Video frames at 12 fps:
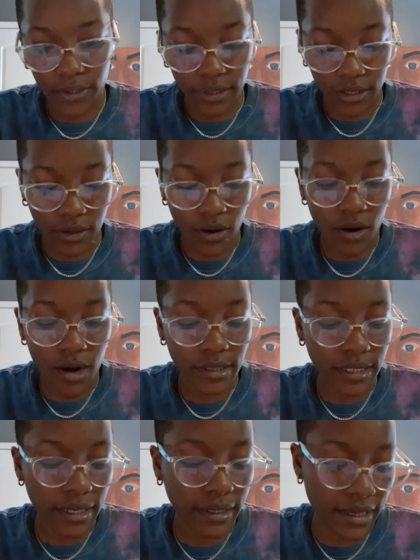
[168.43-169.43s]
And the card
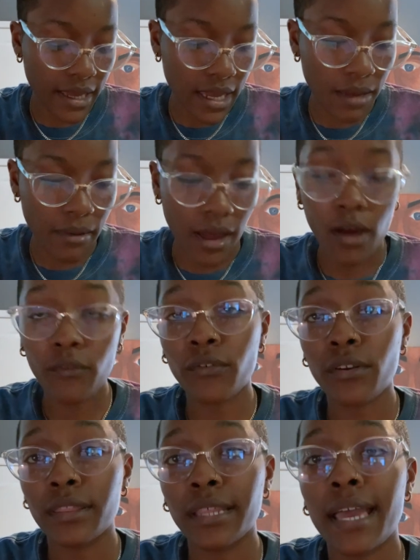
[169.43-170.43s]
that came out
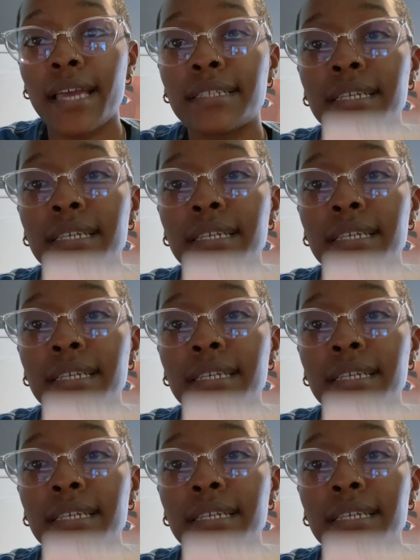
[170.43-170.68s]
for that